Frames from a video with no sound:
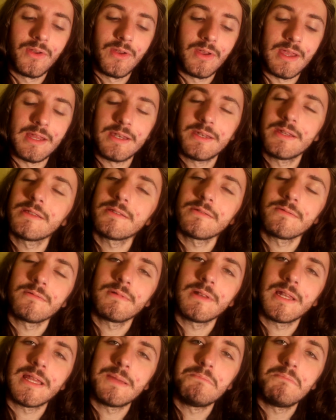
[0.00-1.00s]
it doesn't
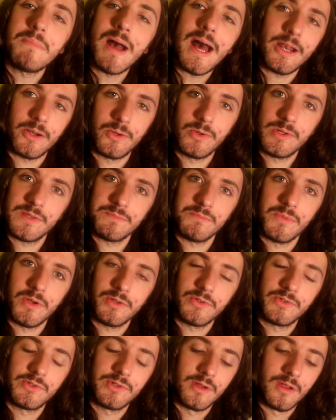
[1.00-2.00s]
really matter as
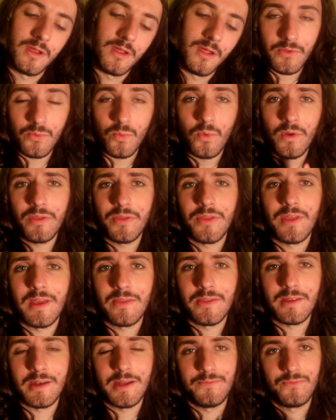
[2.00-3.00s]
much. Because one
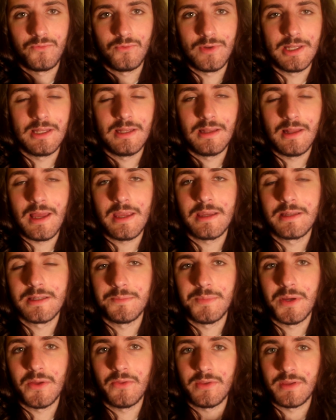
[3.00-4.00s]
thing that I've really liked
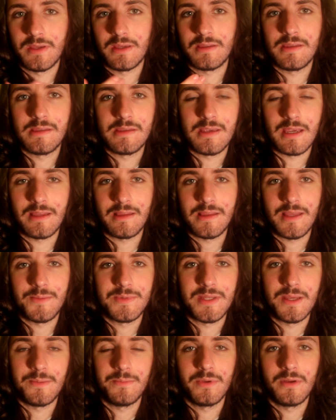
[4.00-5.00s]
about the 62nd
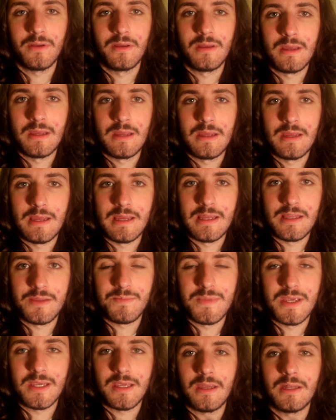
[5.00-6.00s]
September
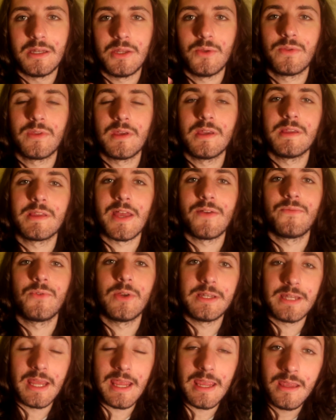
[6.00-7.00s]
is making new things
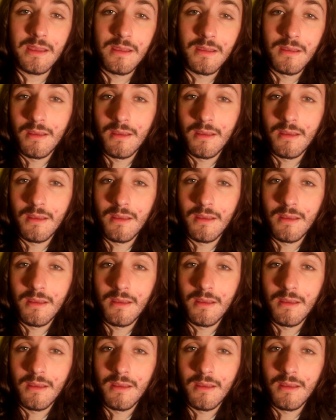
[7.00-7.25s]
every day.